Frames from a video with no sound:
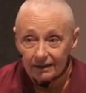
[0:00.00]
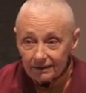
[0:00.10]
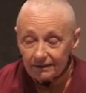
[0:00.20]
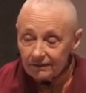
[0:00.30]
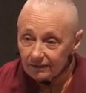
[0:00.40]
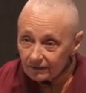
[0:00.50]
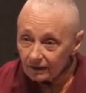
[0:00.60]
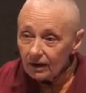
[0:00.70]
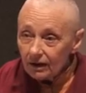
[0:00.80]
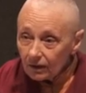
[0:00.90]
This is
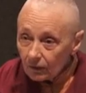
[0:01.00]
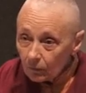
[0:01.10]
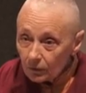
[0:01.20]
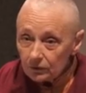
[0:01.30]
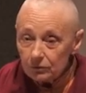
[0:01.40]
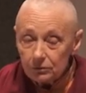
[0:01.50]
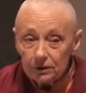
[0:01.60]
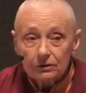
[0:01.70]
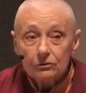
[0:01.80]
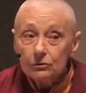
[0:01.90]
what you
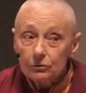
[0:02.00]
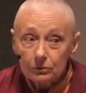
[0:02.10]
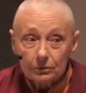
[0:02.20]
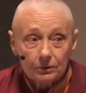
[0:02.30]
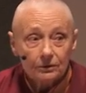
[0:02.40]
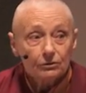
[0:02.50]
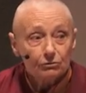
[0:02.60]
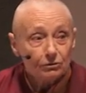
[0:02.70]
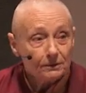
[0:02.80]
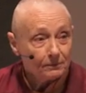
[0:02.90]
need to do, the
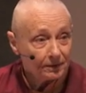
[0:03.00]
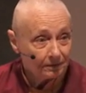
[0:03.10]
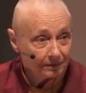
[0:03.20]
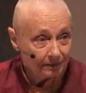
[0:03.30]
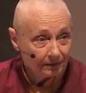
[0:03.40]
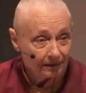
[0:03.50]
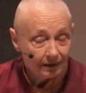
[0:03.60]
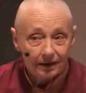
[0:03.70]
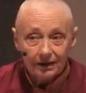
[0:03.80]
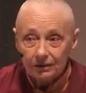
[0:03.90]
treatment,
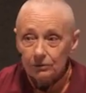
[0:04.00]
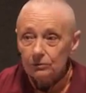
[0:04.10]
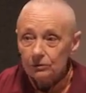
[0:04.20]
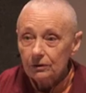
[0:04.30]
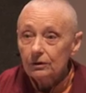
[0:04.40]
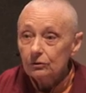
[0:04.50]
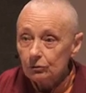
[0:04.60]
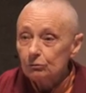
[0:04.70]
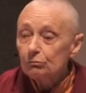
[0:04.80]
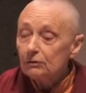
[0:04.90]
in order
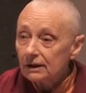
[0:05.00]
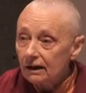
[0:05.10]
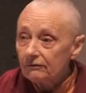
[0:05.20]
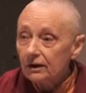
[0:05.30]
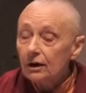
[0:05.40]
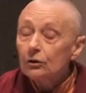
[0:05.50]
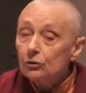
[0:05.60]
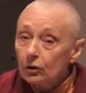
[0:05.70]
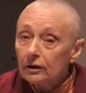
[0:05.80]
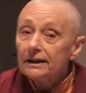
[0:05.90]
to recover
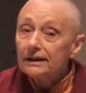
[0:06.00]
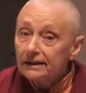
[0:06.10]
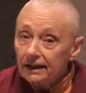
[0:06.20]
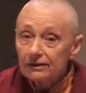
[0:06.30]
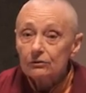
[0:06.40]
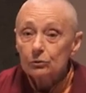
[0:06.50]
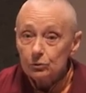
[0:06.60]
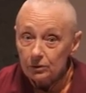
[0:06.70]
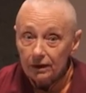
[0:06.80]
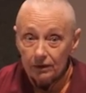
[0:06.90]
your innate
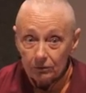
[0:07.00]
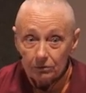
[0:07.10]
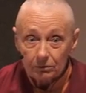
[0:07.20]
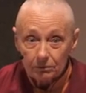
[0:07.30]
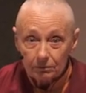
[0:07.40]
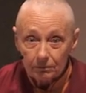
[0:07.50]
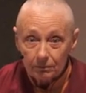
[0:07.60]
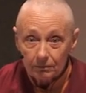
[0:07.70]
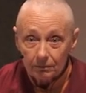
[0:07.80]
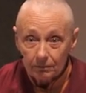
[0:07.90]
good health.
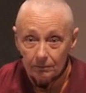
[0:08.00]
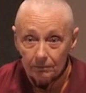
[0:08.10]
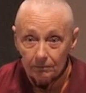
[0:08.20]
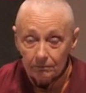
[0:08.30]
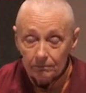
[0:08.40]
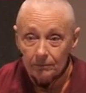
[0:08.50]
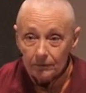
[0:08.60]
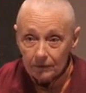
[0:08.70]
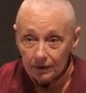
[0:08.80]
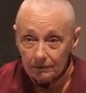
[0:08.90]

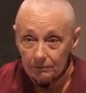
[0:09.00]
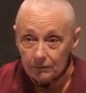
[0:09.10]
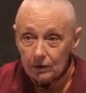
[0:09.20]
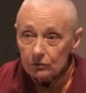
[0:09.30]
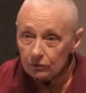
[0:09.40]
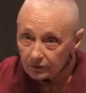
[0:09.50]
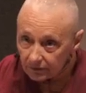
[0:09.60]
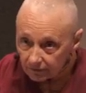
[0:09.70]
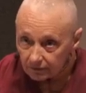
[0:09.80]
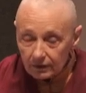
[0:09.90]
Right? So
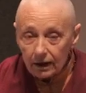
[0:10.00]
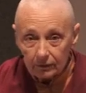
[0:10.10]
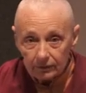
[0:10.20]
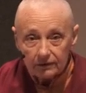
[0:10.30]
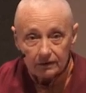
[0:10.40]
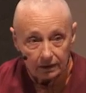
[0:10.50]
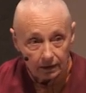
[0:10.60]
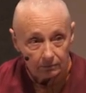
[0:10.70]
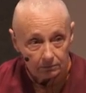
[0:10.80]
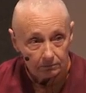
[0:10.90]
this is how it's set
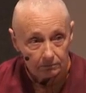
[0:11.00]
out.